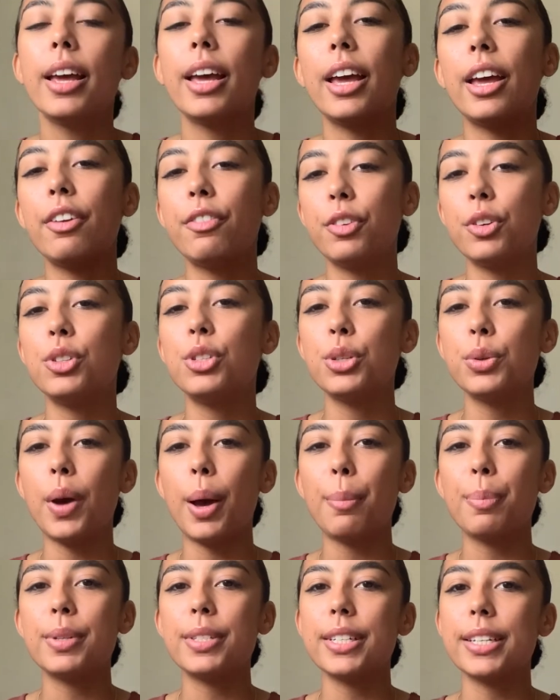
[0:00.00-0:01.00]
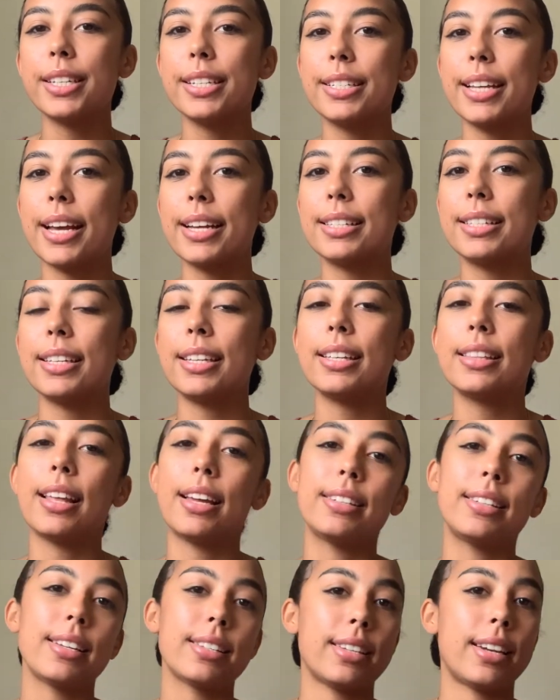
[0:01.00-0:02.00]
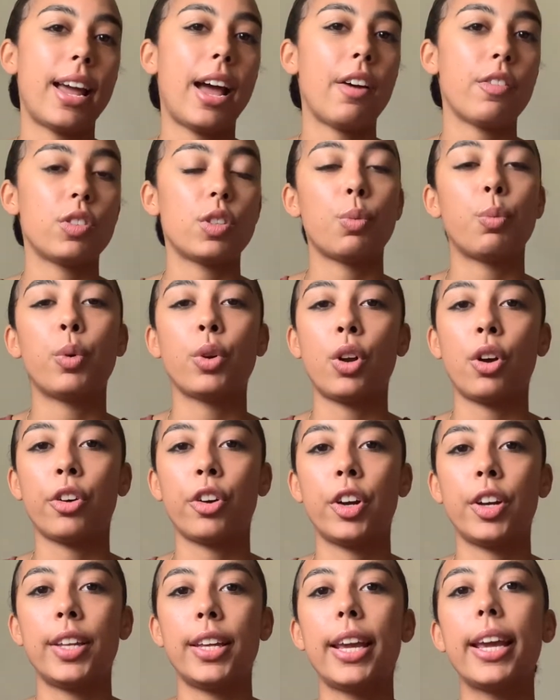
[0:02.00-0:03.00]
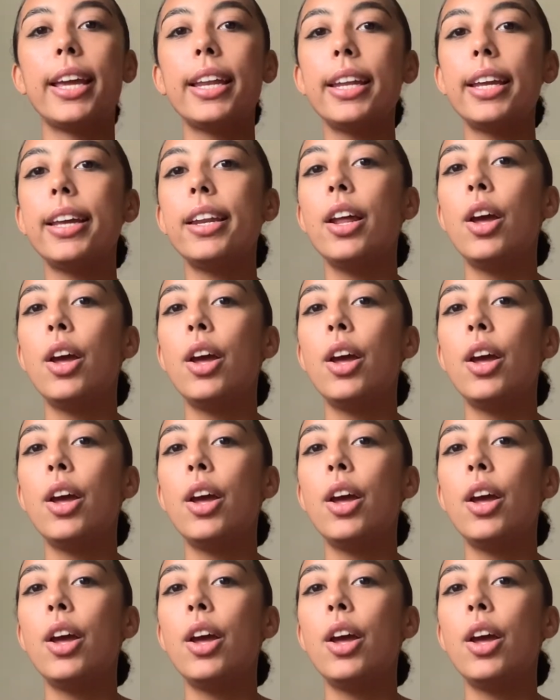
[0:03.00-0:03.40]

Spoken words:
If you do happen to get a taxi that doesn't have someone already in it,